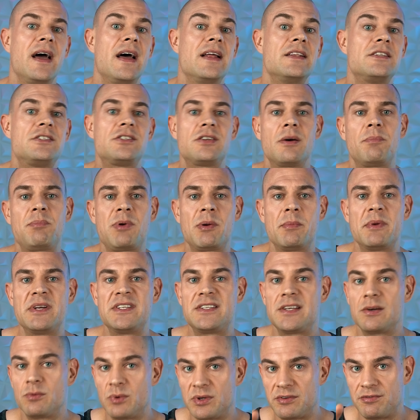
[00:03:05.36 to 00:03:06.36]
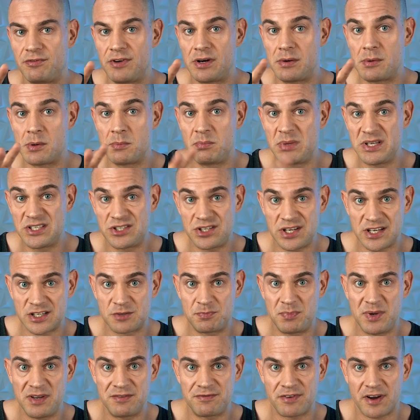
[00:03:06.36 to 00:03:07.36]
And supplementing with vitamin B six,
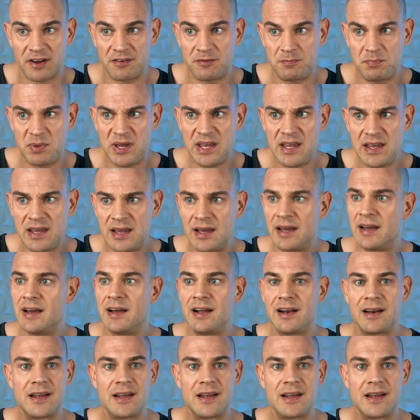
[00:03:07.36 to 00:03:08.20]
P five P,